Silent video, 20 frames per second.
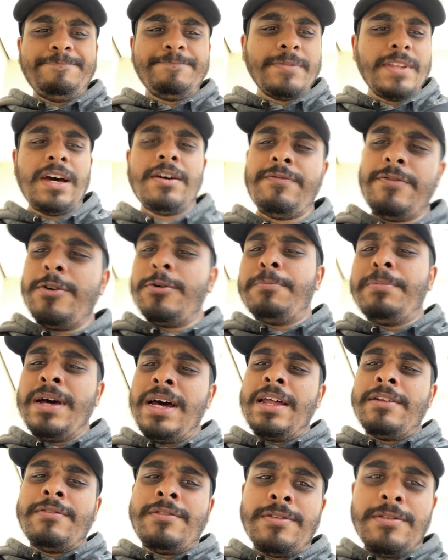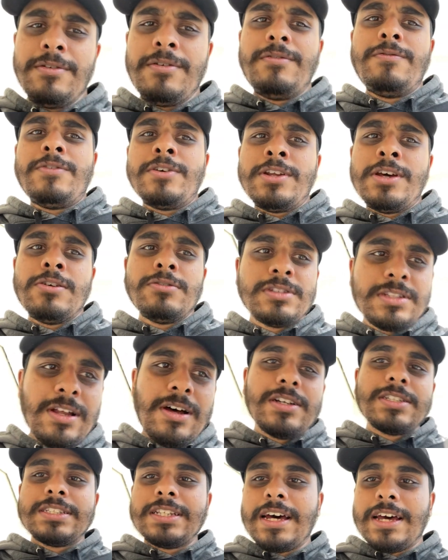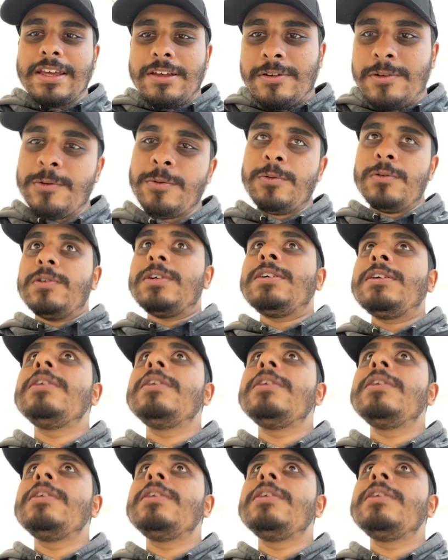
I feel bad for those last night who